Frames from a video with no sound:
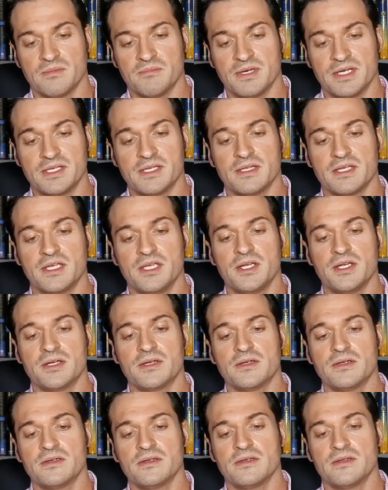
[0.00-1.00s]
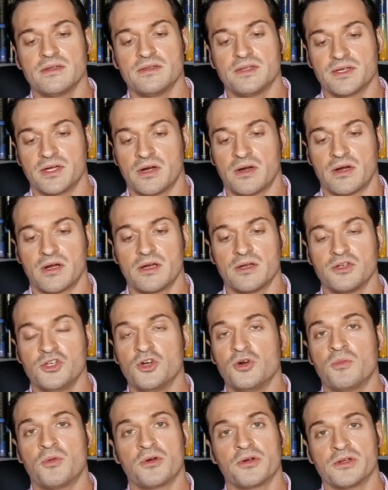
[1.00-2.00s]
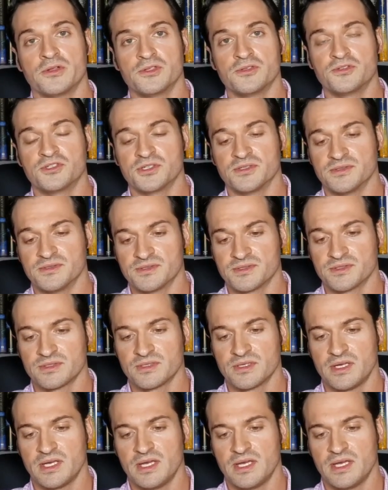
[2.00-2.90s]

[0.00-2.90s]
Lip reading: But here there are no more illusions.